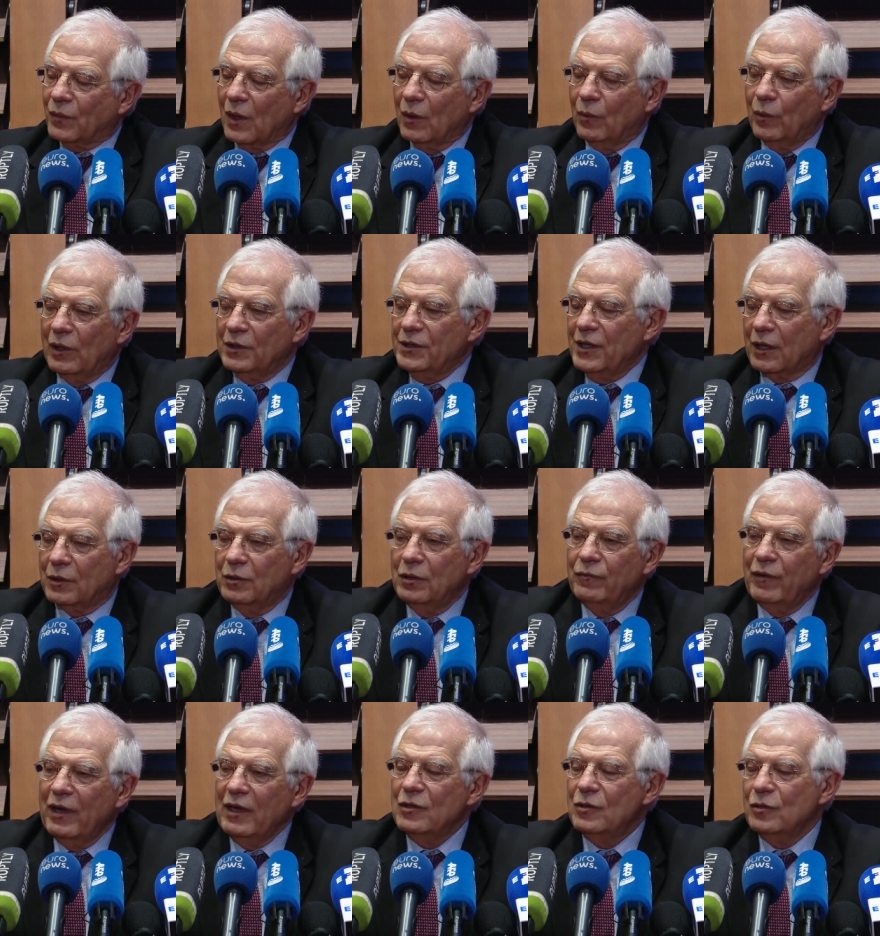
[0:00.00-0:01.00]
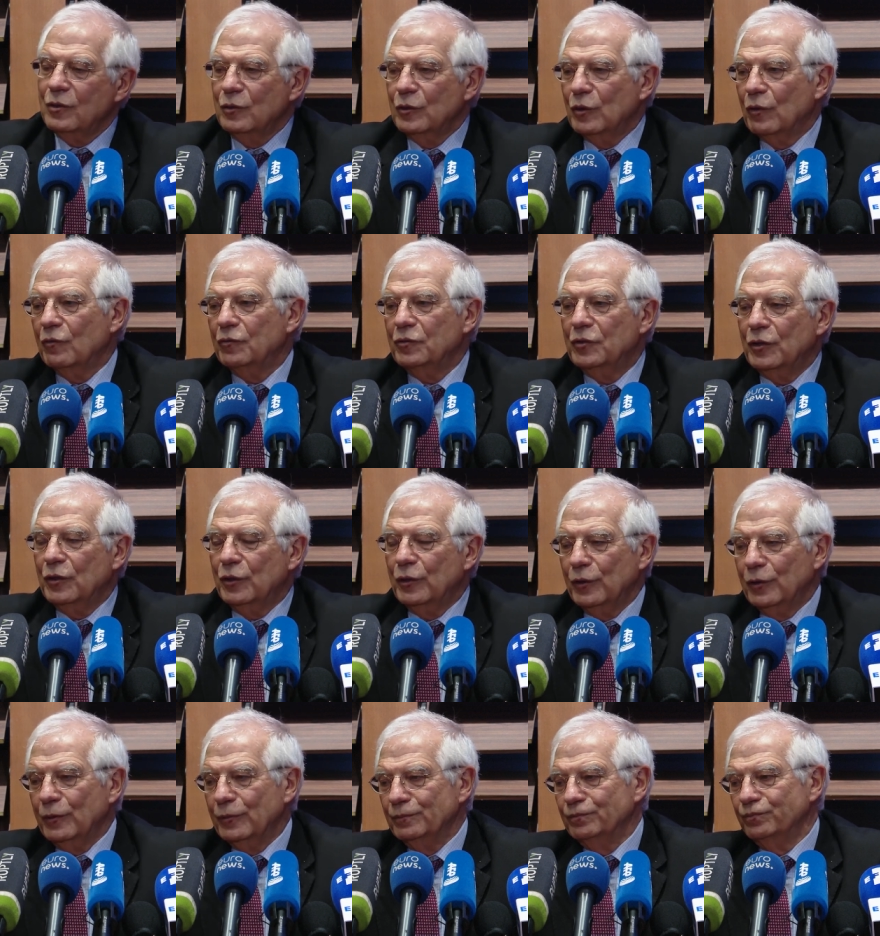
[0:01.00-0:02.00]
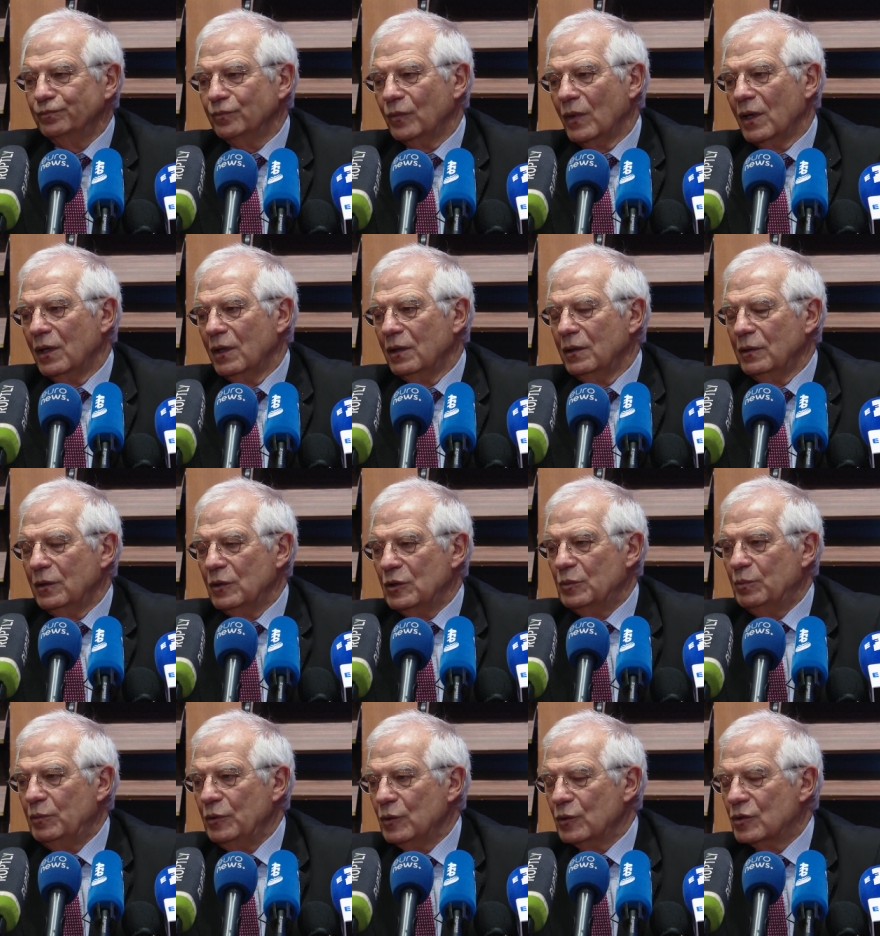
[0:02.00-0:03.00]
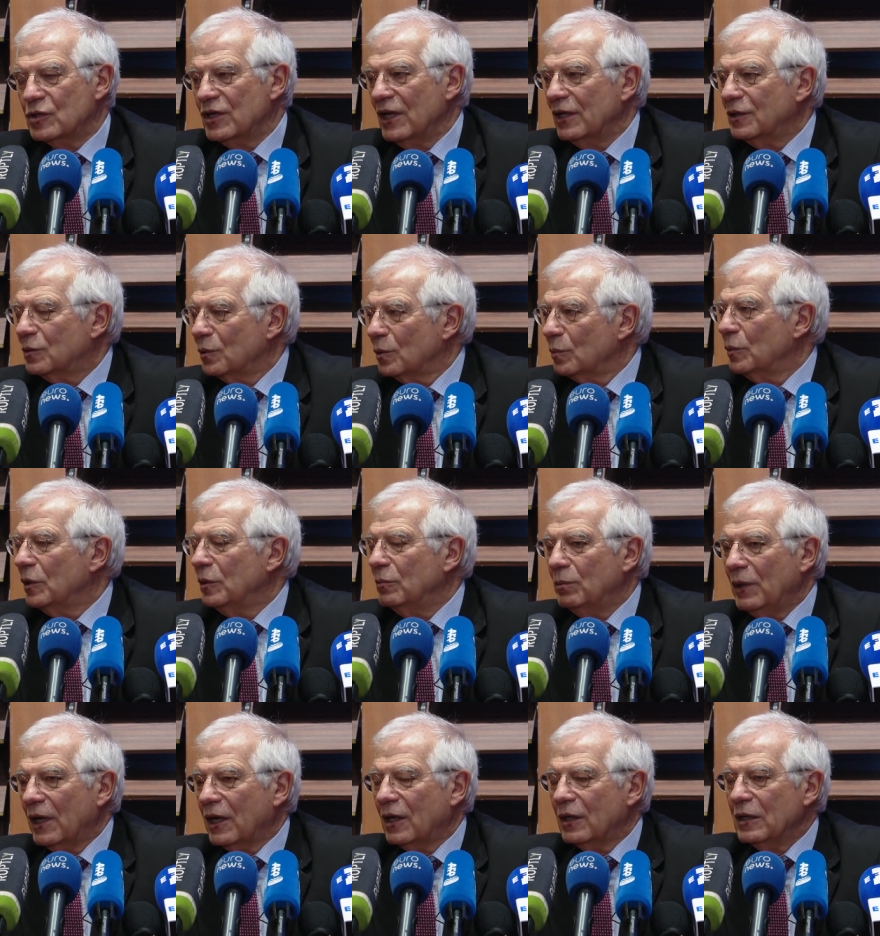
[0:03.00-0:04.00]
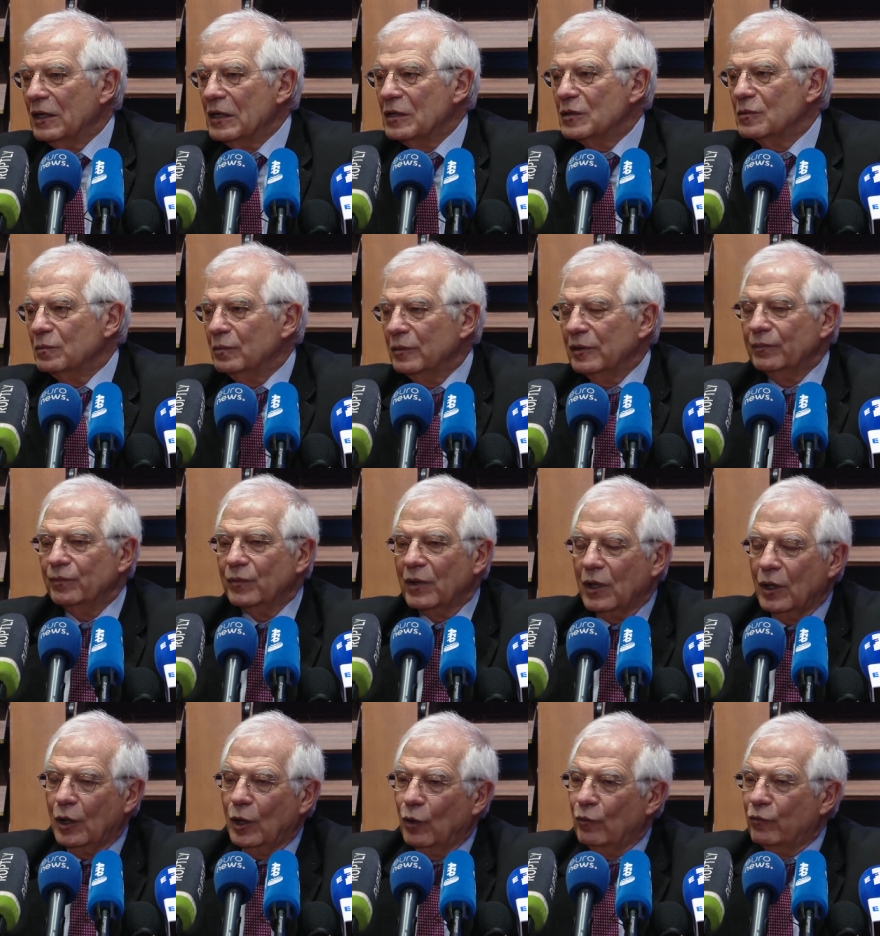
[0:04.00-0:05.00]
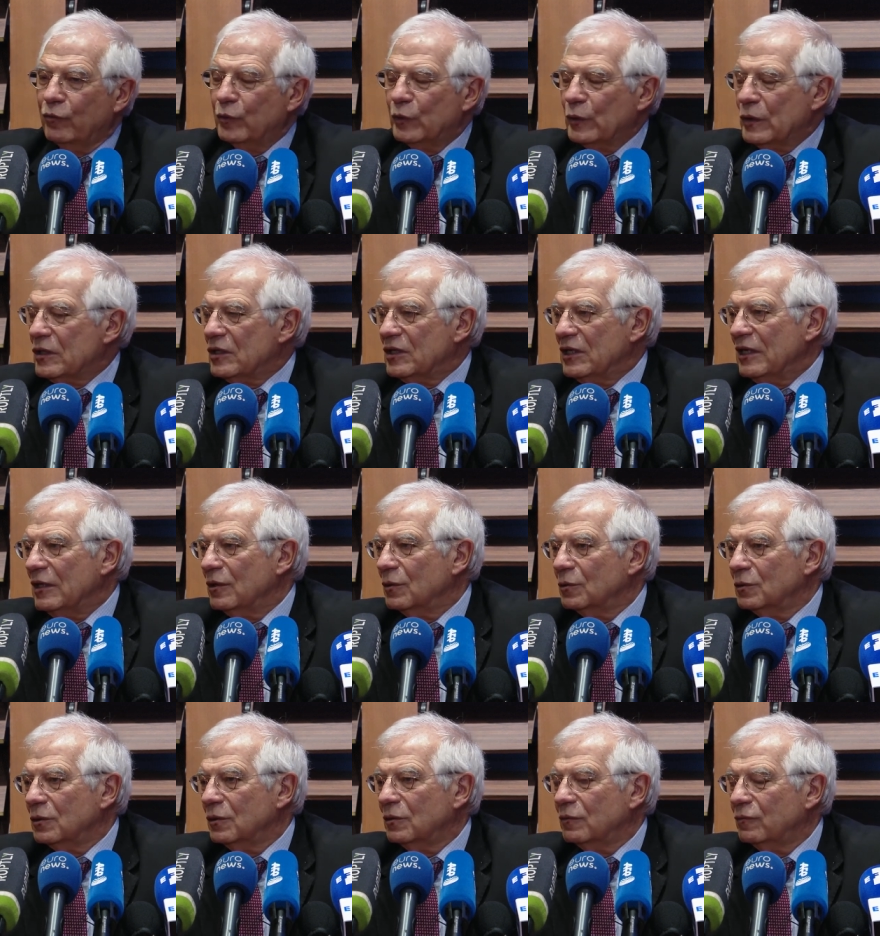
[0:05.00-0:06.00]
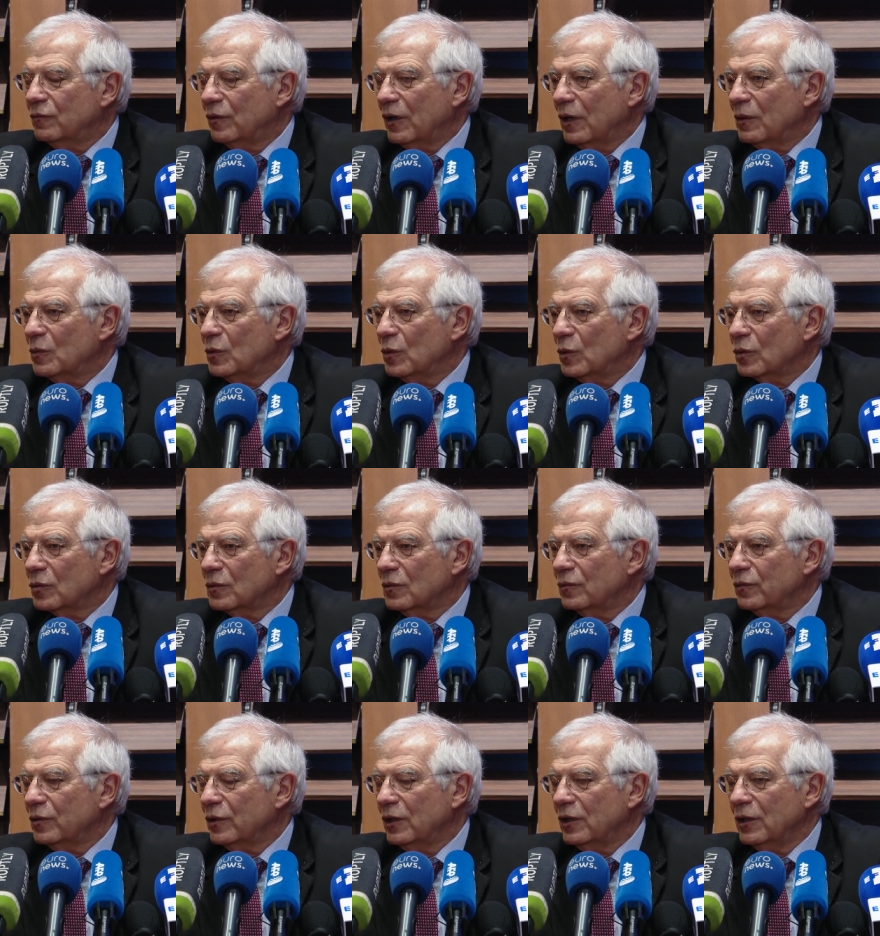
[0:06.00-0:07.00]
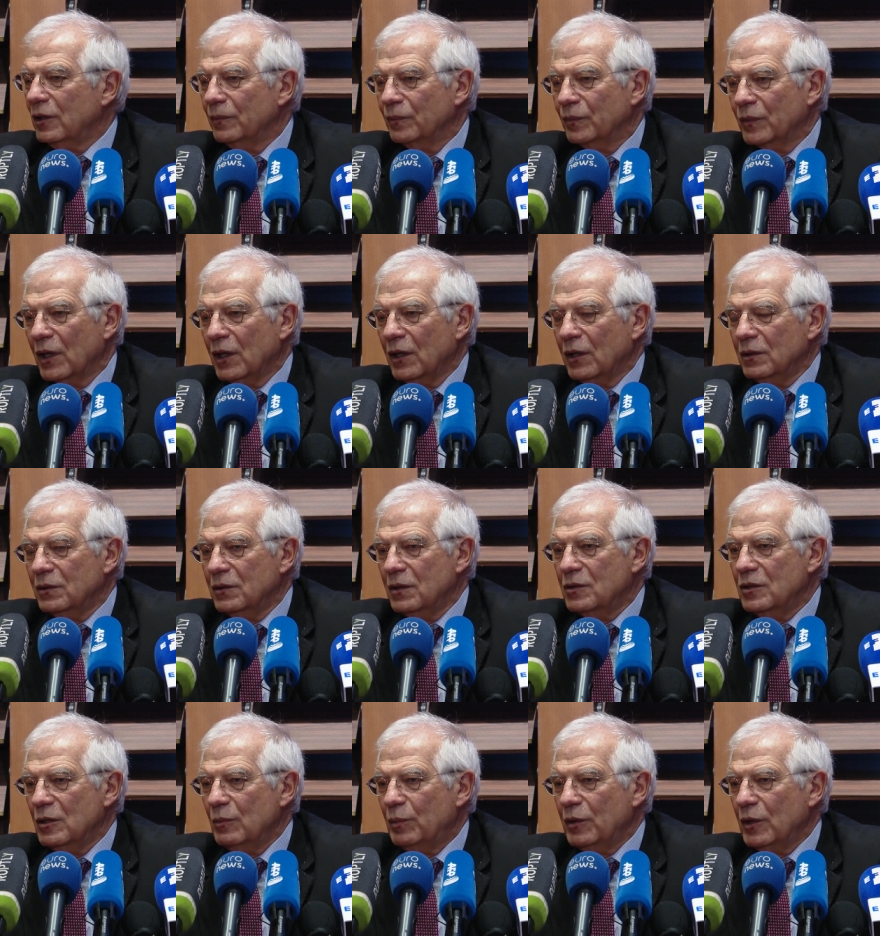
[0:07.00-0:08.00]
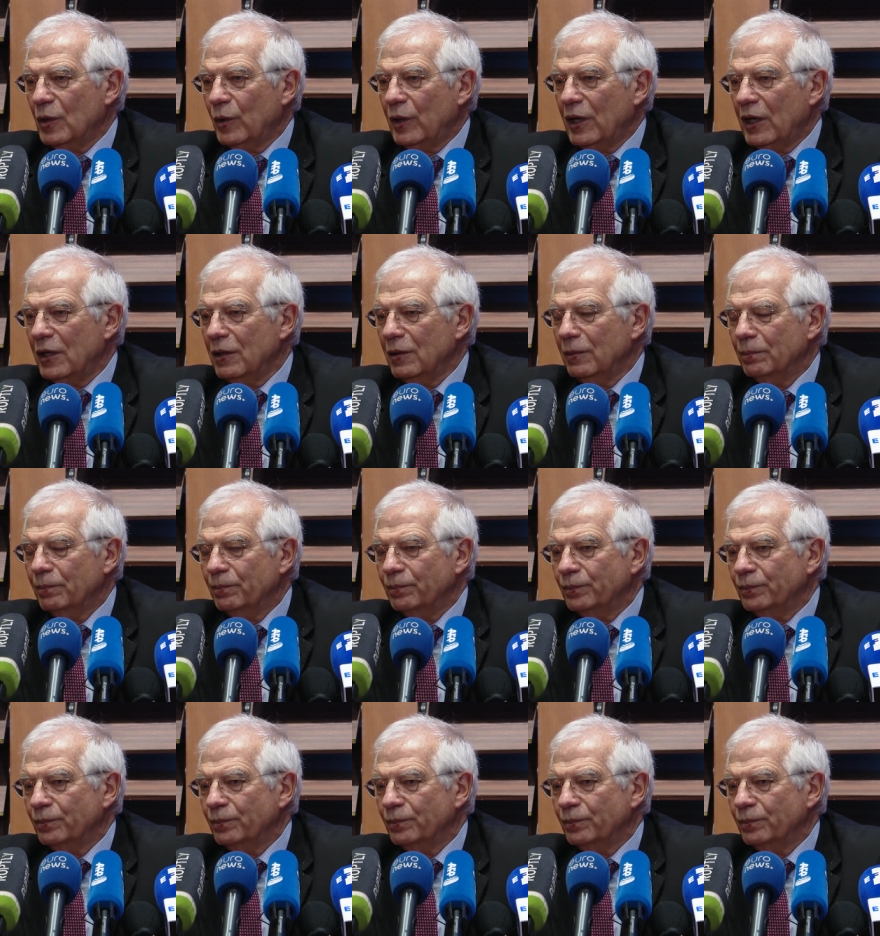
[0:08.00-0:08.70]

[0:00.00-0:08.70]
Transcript: Well, the activation of the dispute settlement mechanism foreseen on the framework of the JCPOA